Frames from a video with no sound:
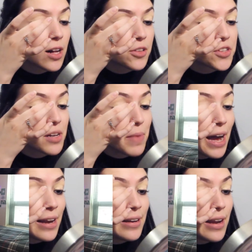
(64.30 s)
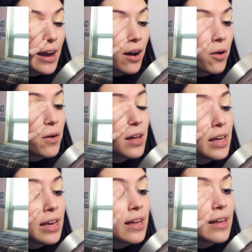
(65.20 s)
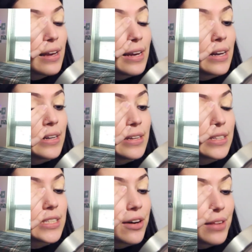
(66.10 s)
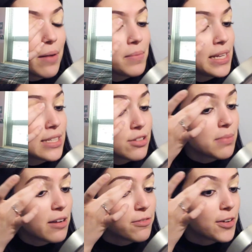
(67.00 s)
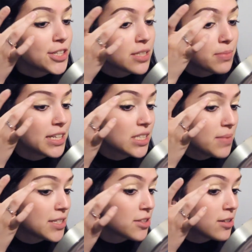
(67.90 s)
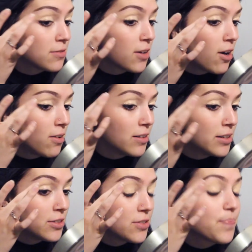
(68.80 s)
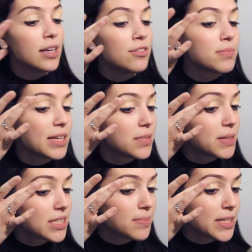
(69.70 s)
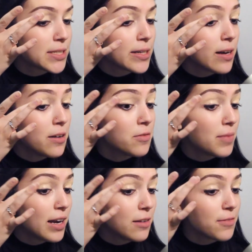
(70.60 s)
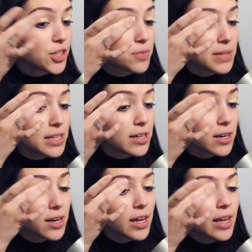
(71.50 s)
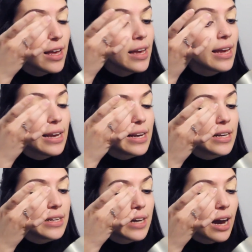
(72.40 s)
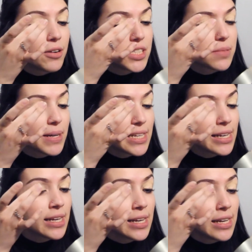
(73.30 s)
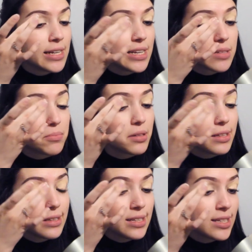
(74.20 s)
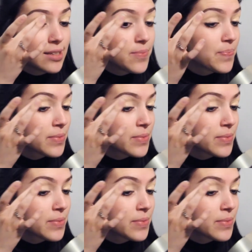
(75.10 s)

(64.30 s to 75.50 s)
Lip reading: college that I'm at now. And so that means it was my first spring semester of college. It was my spring semester of my freshman year, and I was spending it in a completely